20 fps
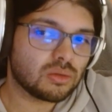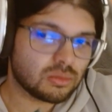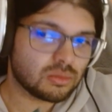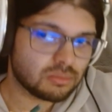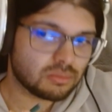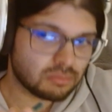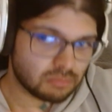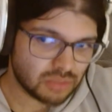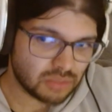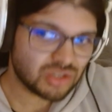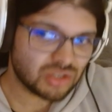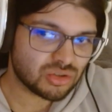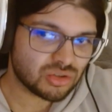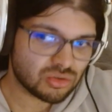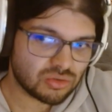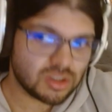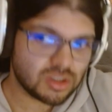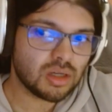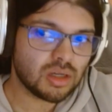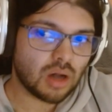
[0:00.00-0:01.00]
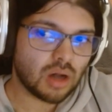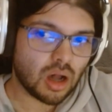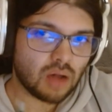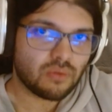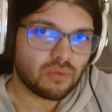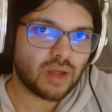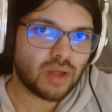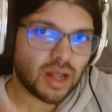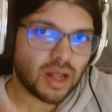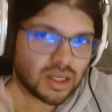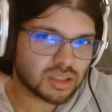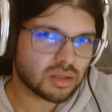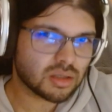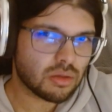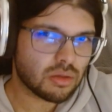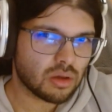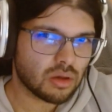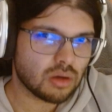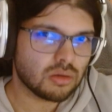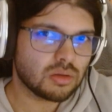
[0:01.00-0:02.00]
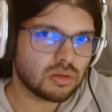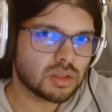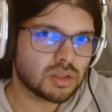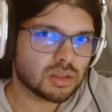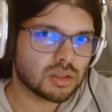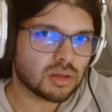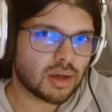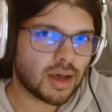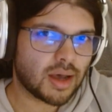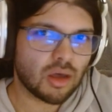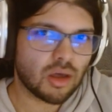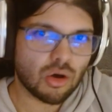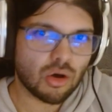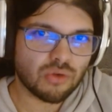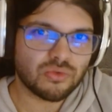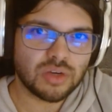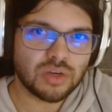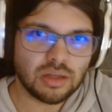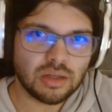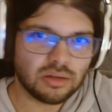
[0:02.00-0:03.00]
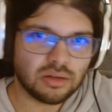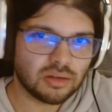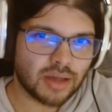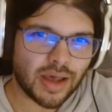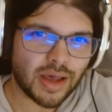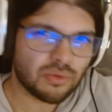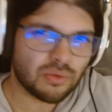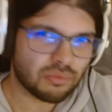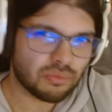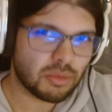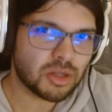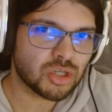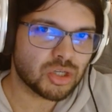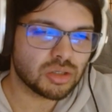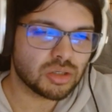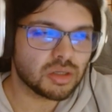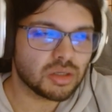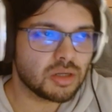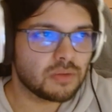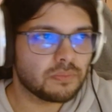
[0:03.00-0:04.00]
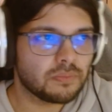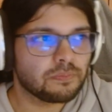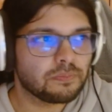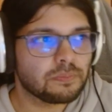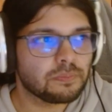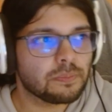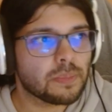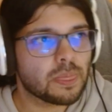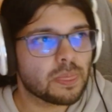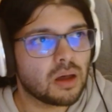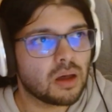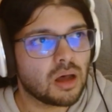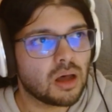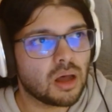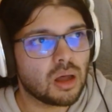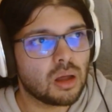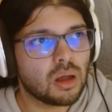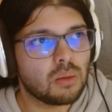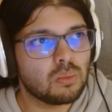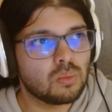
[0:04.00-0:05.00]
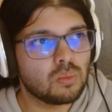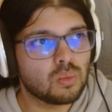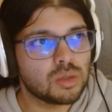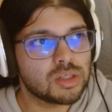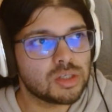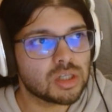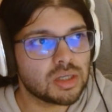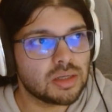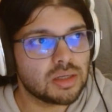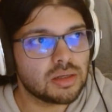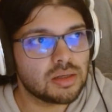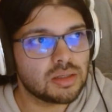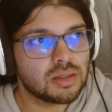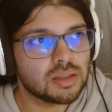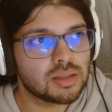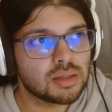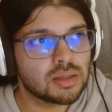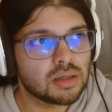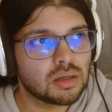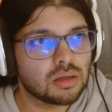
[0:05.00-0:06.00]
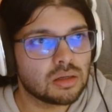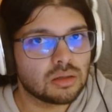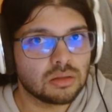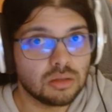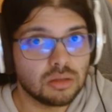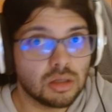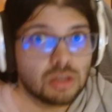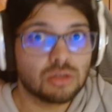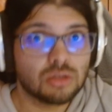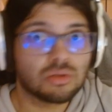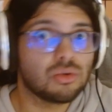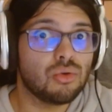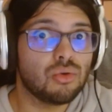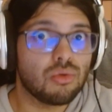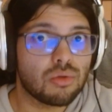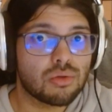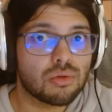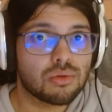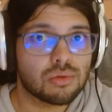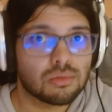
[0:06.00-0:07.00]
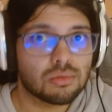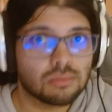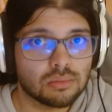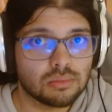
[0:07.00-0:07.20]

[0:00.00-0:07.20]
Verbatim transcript: Mystery of Exathos. I already kind of mentioned it, um, which is the truth.